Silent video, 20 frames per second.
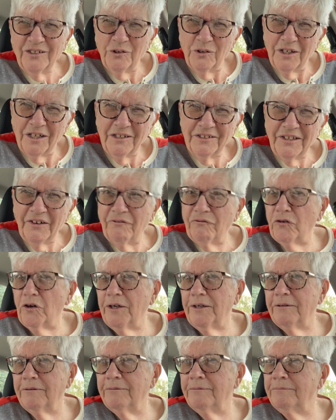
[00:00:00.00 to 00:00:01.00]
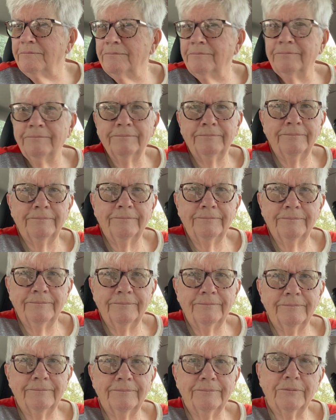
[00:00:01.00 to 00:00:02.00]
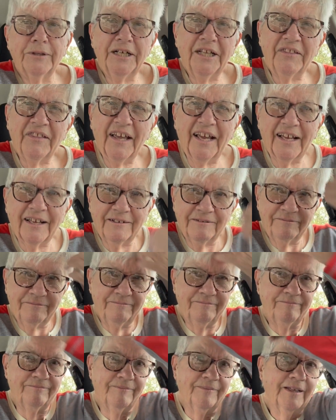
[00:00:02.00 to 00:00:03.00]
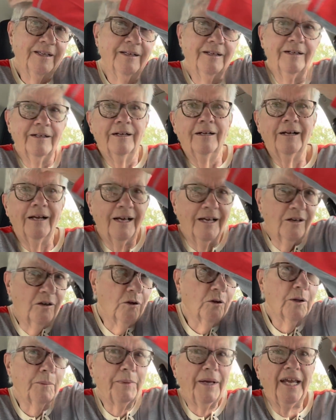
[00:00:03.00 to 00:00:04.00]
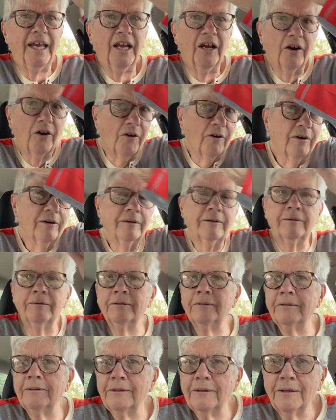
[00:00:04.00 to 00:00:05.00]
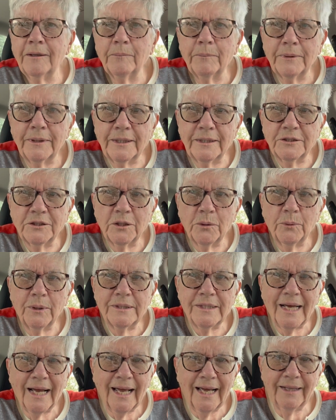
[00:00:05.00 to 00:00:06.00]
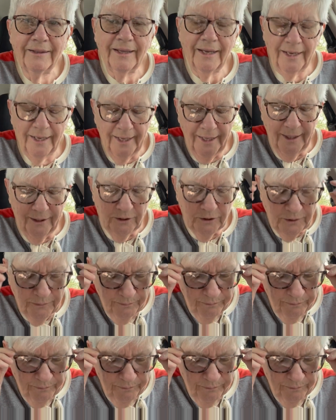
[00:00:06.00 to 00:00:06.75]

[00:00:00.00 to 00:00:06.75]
They're a little different. What do you think? I know, look at my hair. But these are the ones I got there.